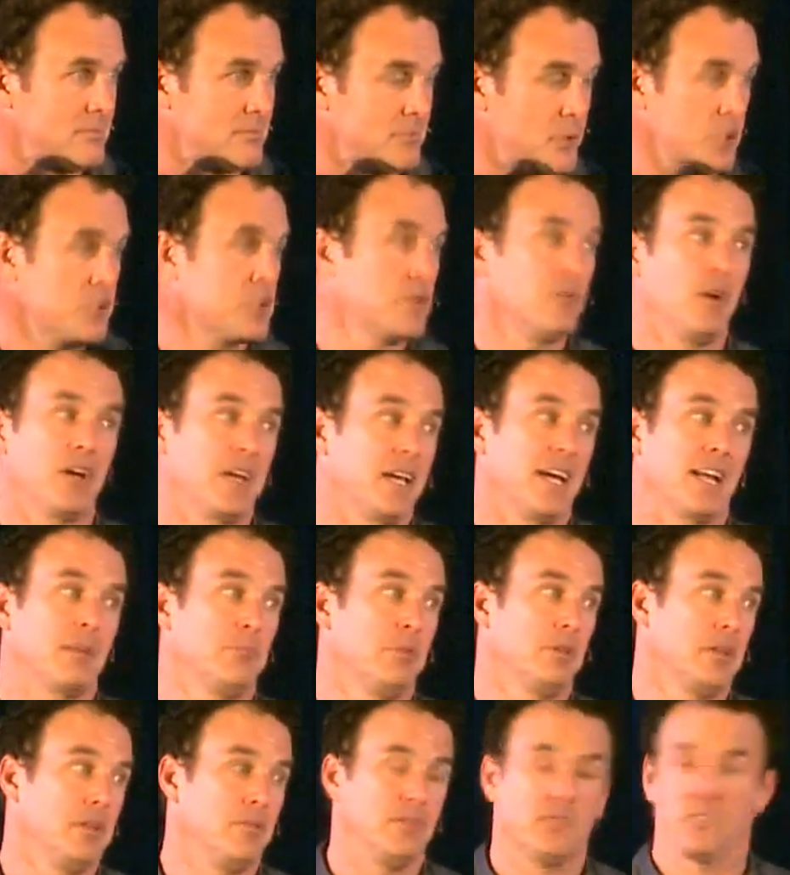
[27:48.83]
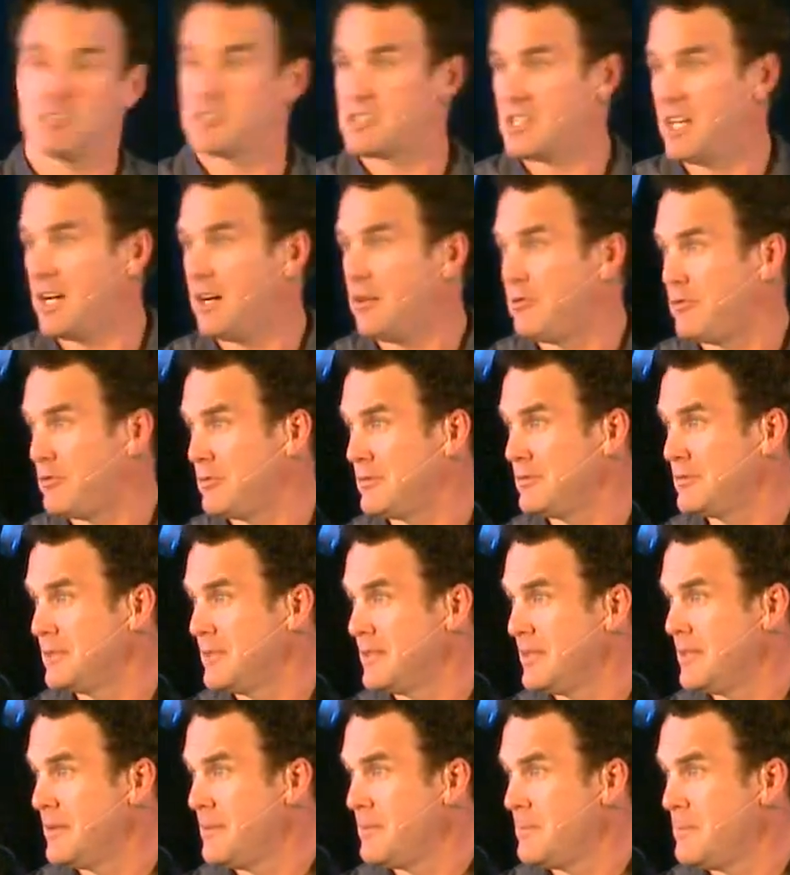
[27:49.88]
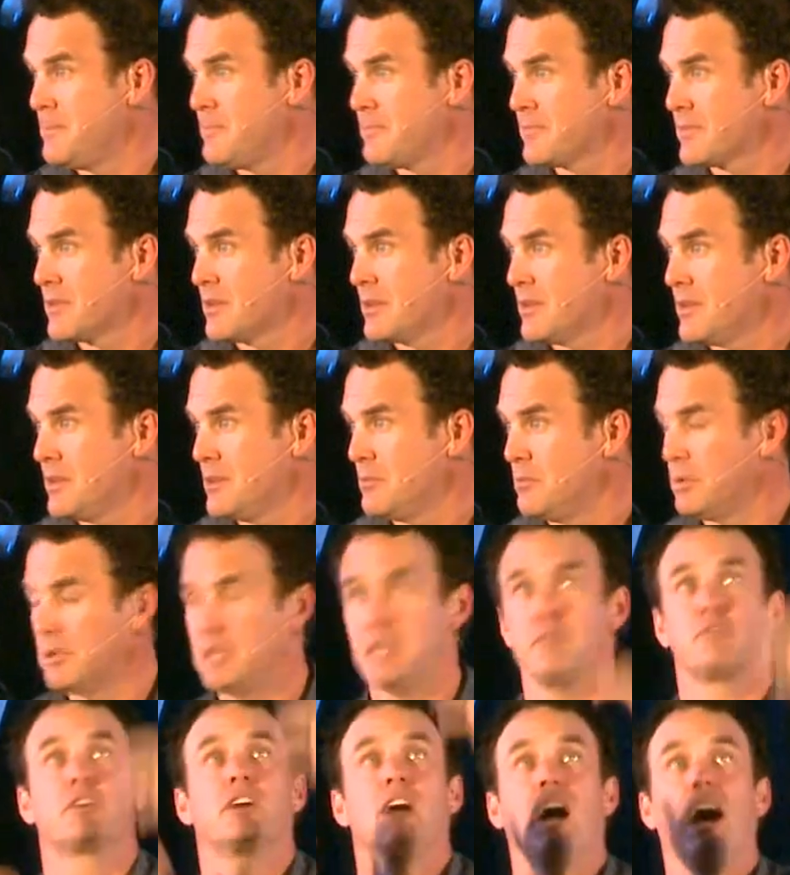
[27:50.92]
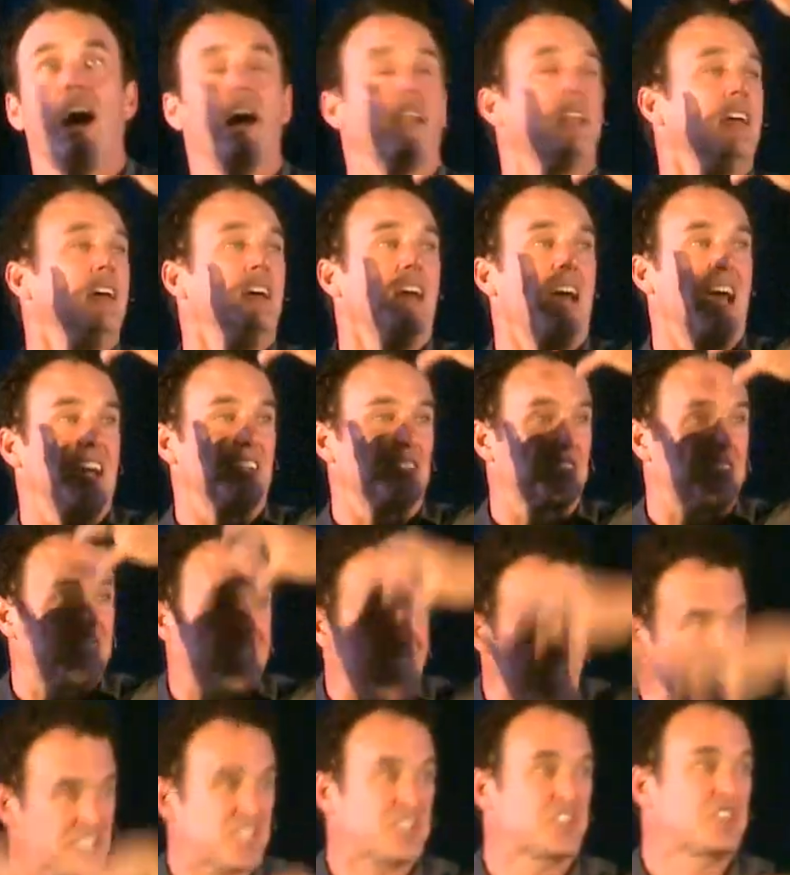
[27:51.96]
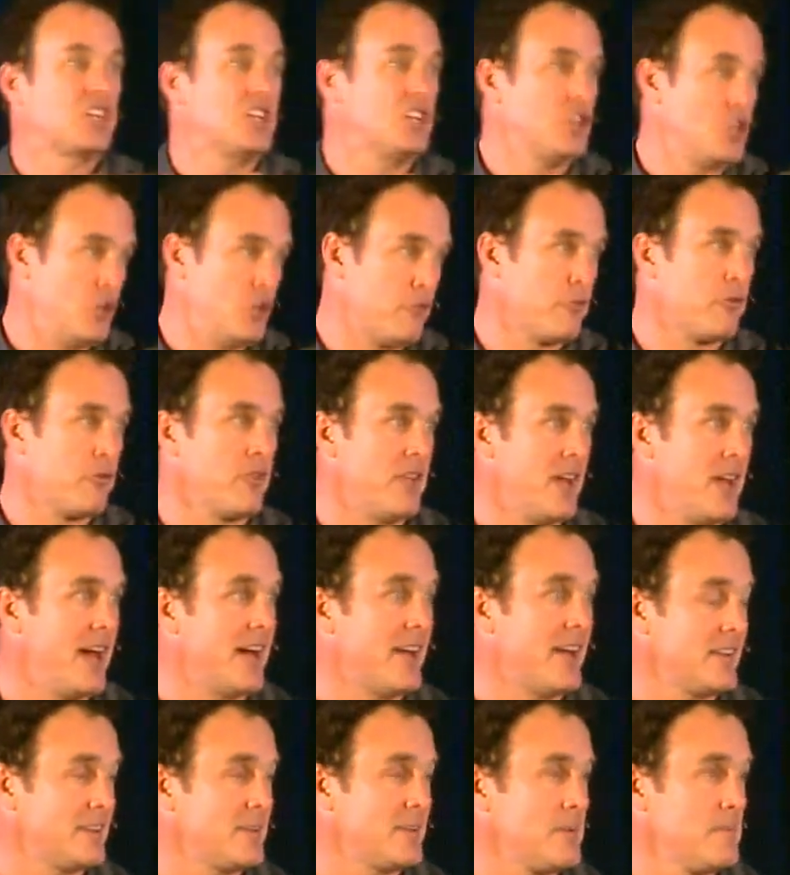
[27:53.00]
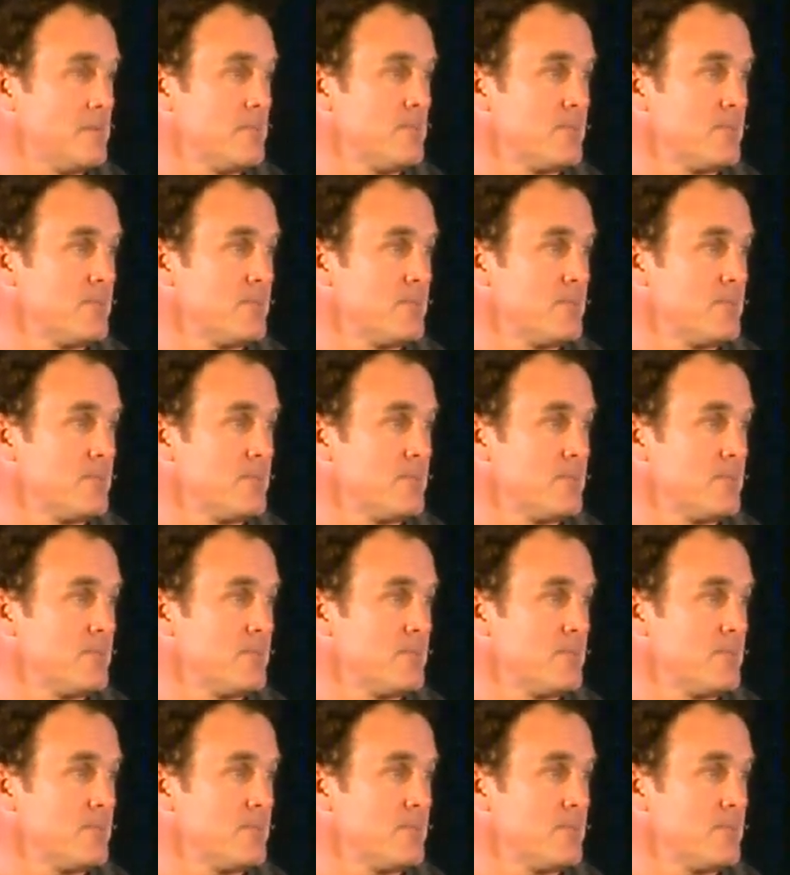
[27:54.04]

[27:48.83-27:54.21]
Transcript: First of all, you got to believe in yourself. Believe God has destined you for that.